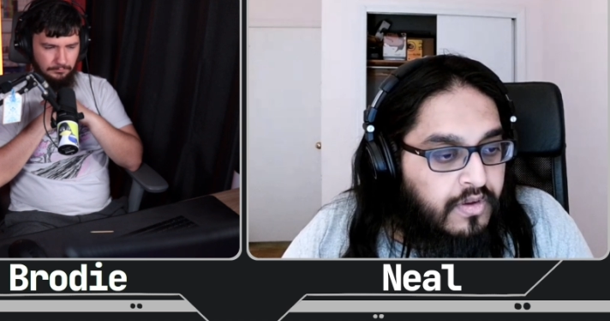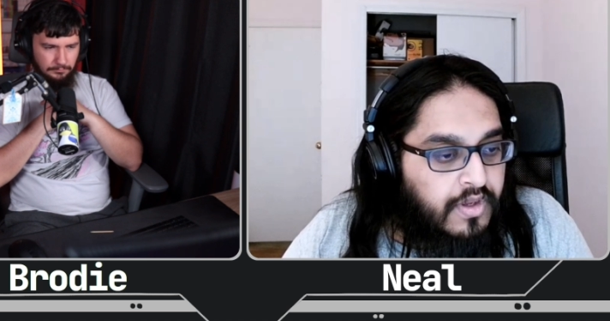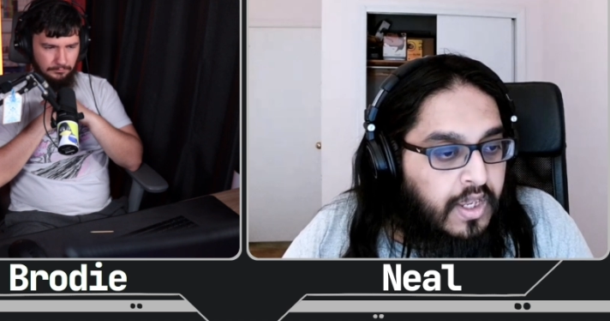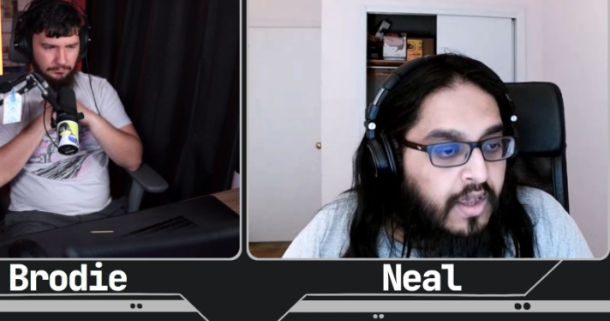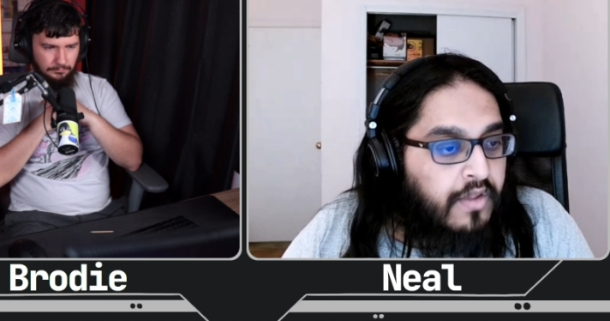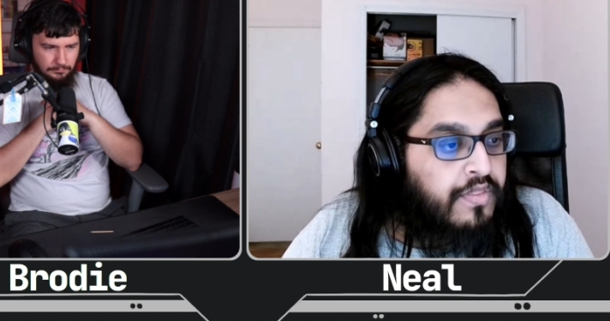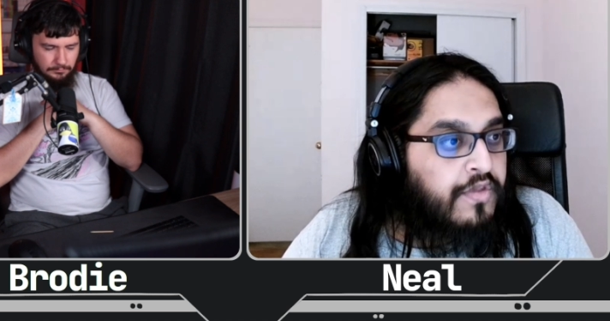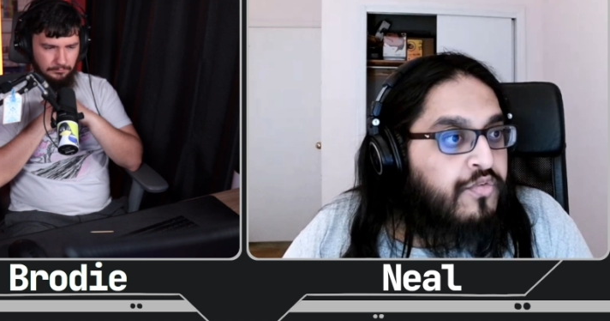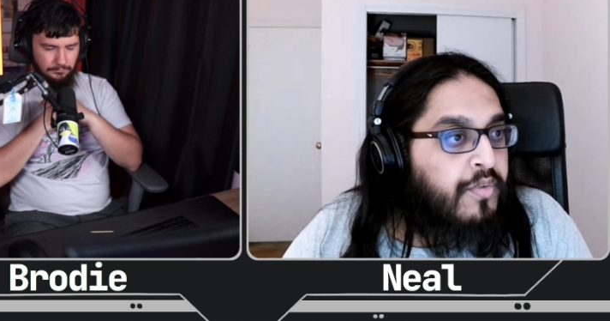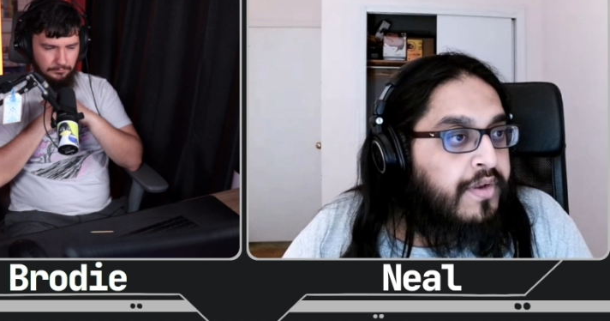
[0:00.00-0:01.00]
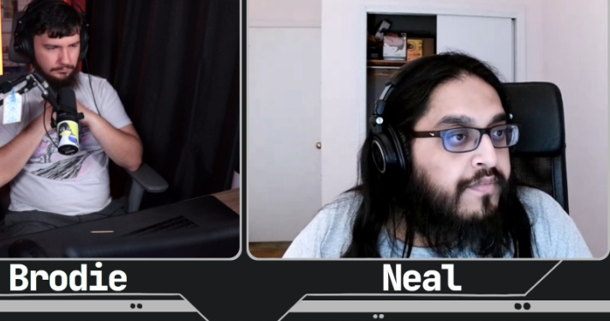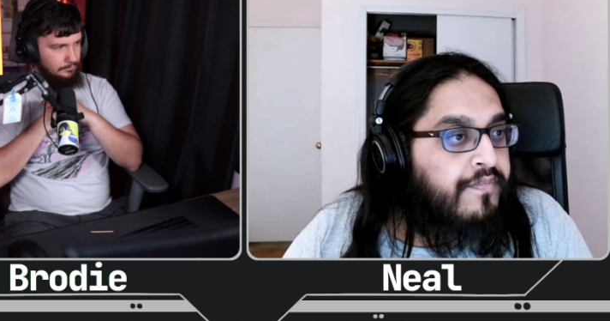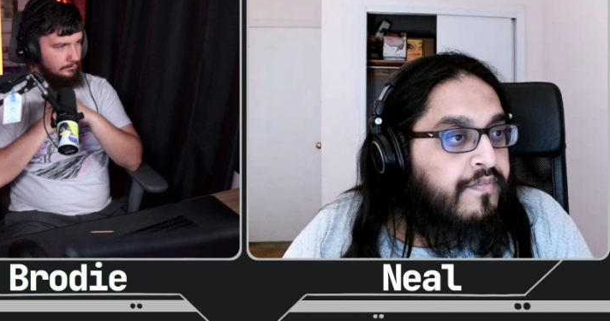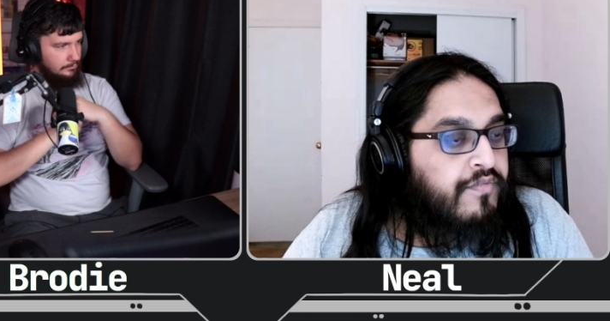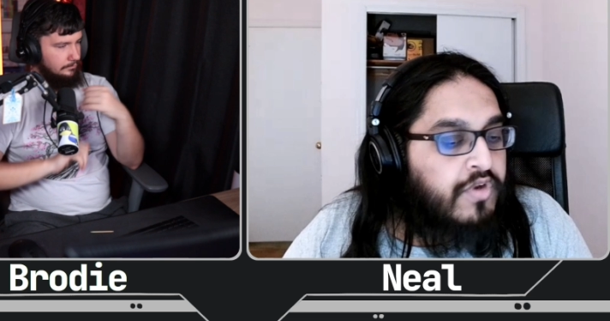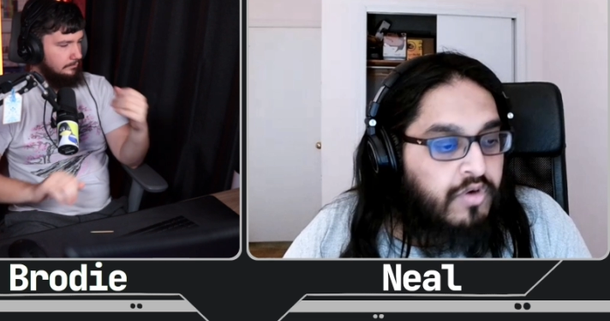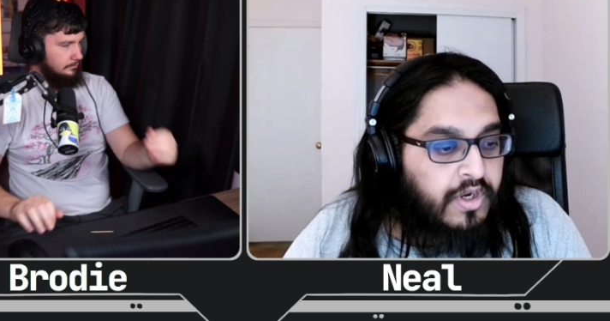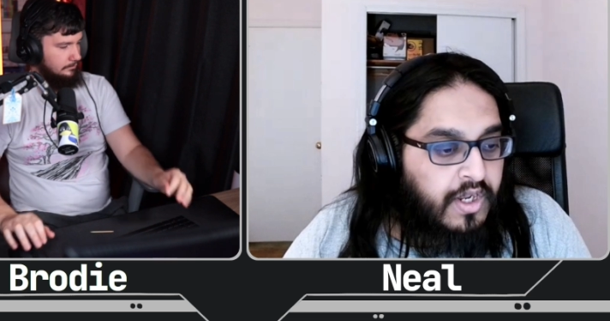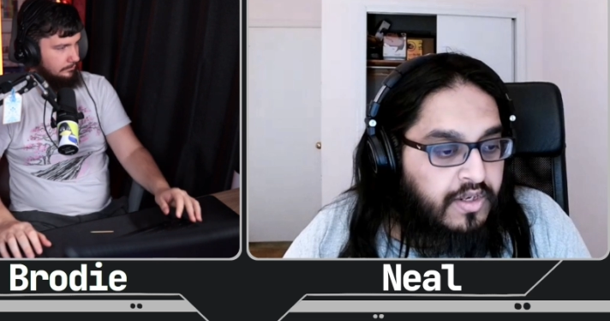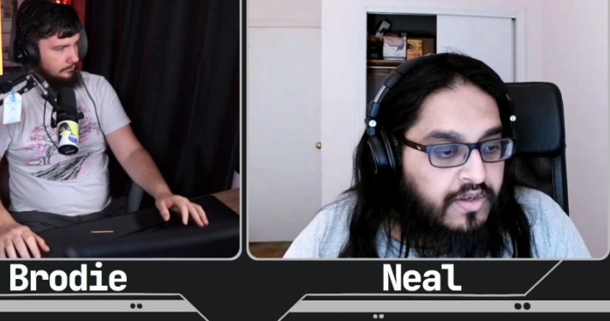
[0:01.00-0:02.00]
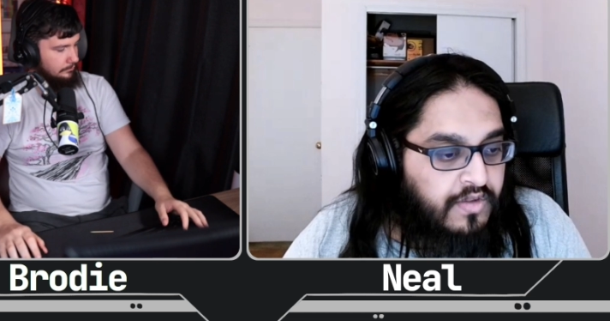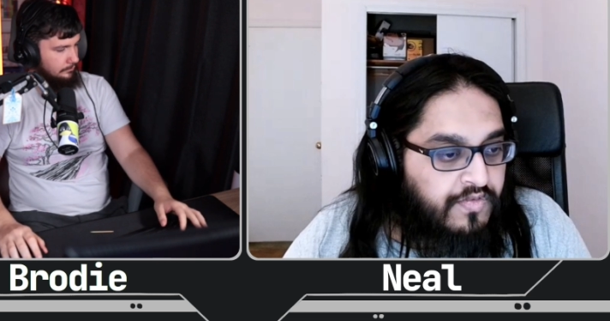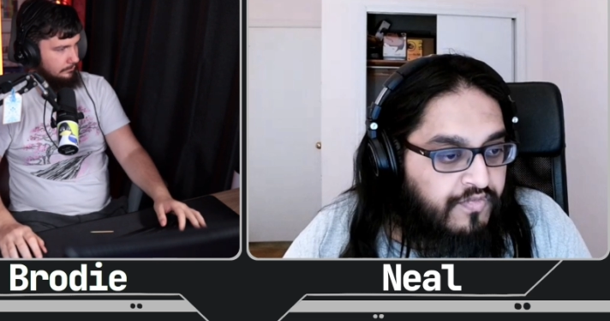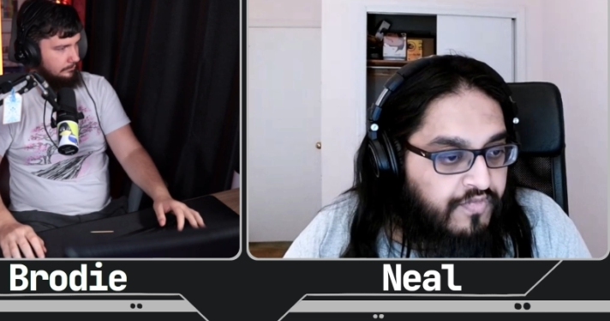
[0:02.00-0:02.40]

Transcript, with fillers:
Speaker 1: yeah, this one. Fedora 19